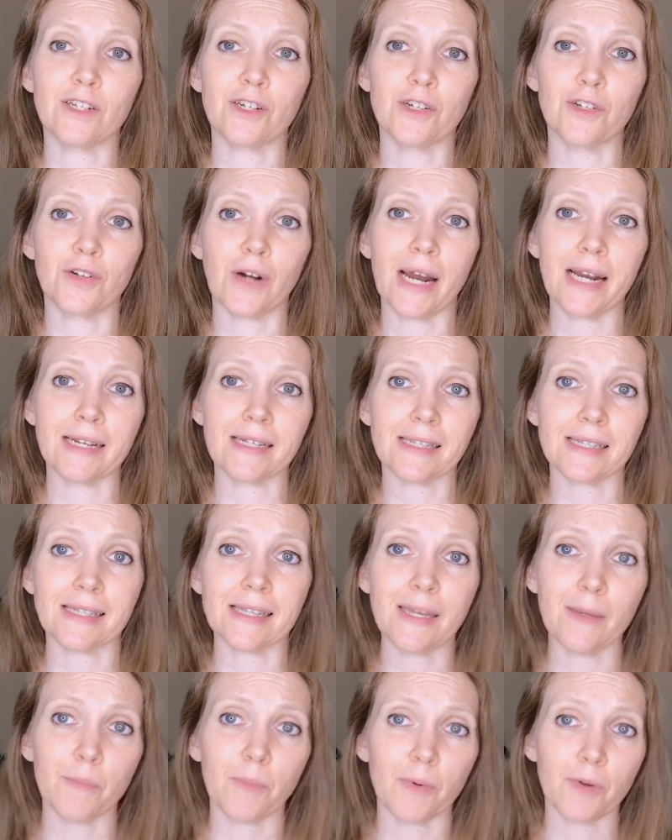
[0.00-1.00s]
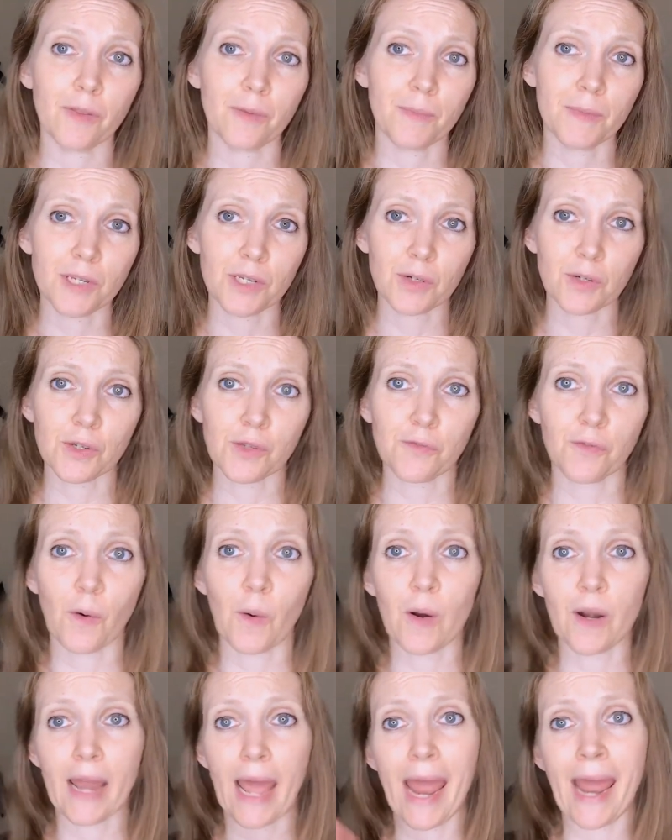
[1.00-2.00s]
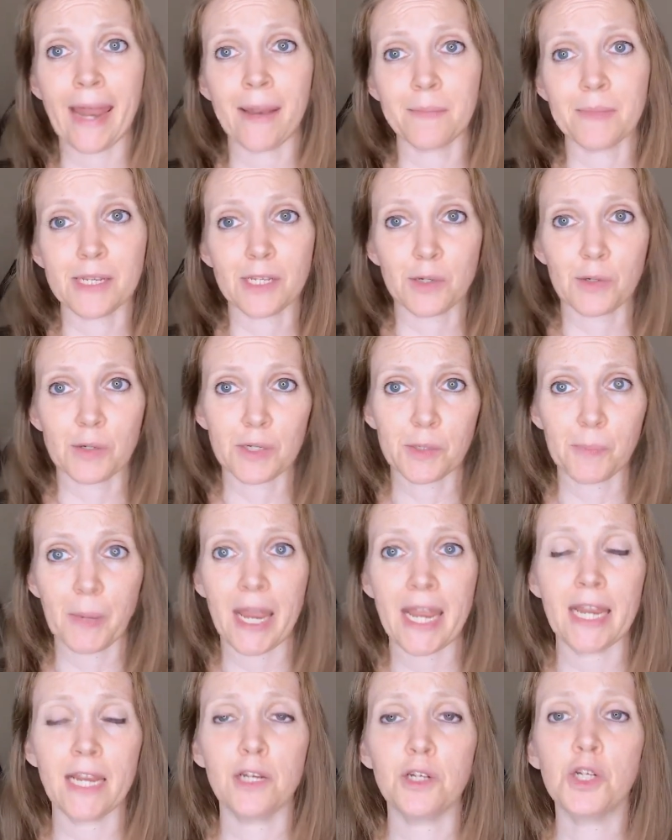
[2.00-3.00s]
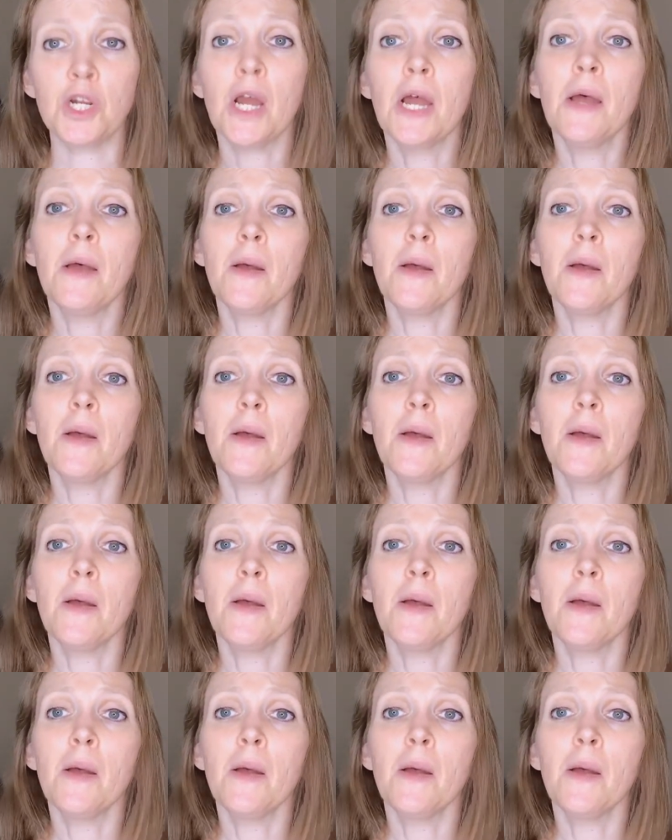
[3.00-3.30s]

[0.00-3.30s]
to try to sleep with Mistress Ford and Mistress Page,